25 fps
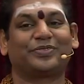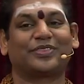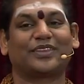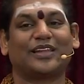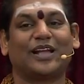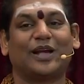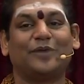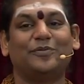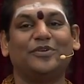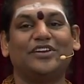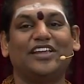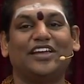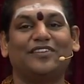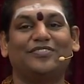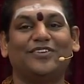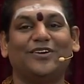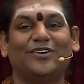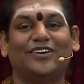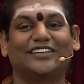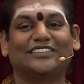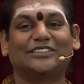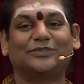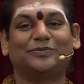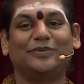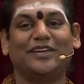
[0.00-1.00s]
How many of you
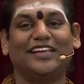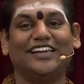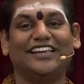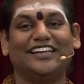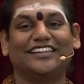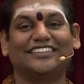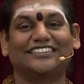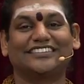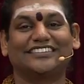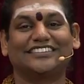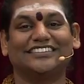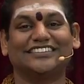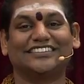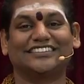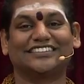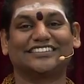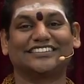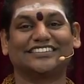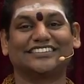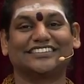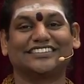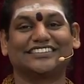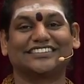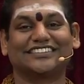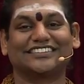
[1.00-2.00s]
have experienced
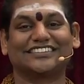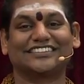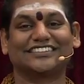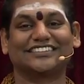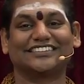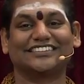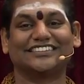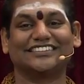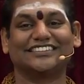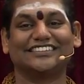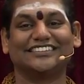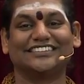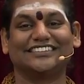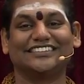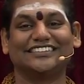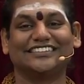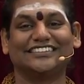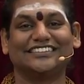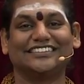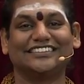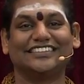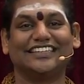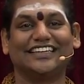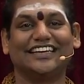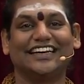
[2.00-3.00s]
this?
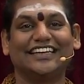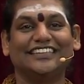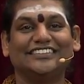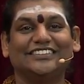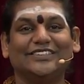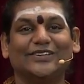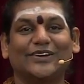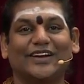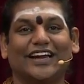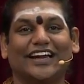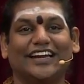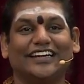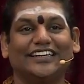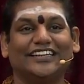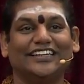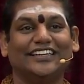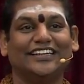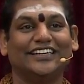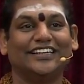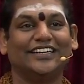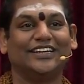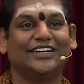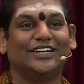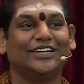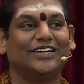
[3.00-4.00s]
Raise your hand.
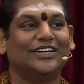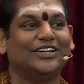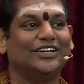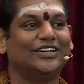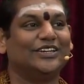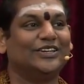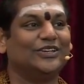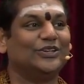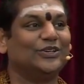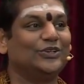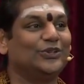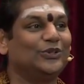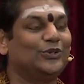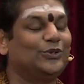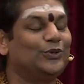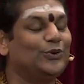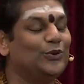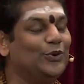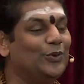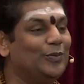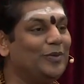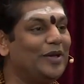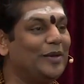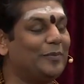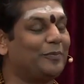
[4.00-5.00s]

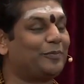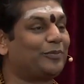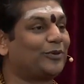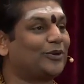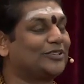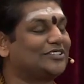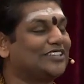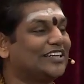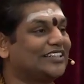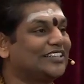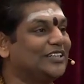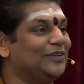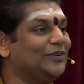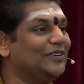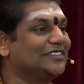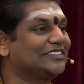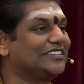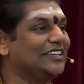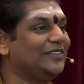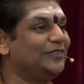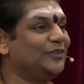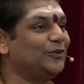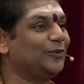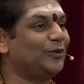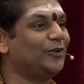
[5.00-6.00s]
You may project
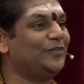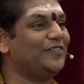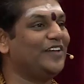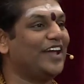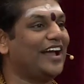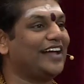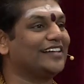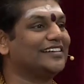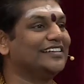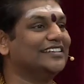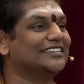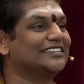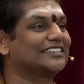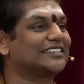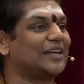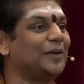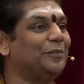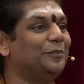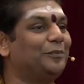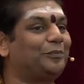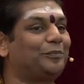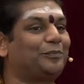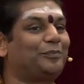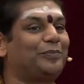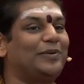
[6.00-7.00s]
yourself in one way, others
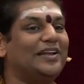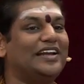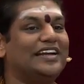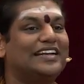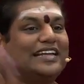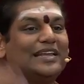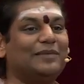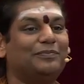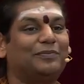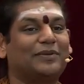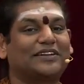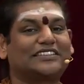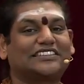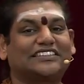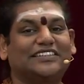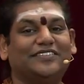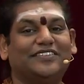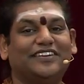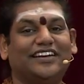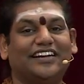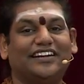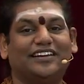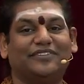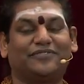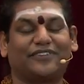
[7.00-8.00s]
completely perceive
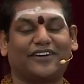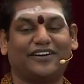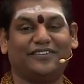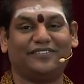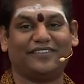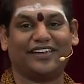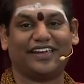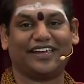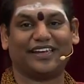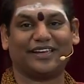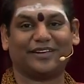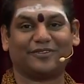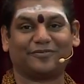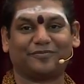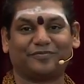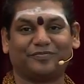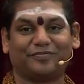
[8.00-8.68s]
in a different way.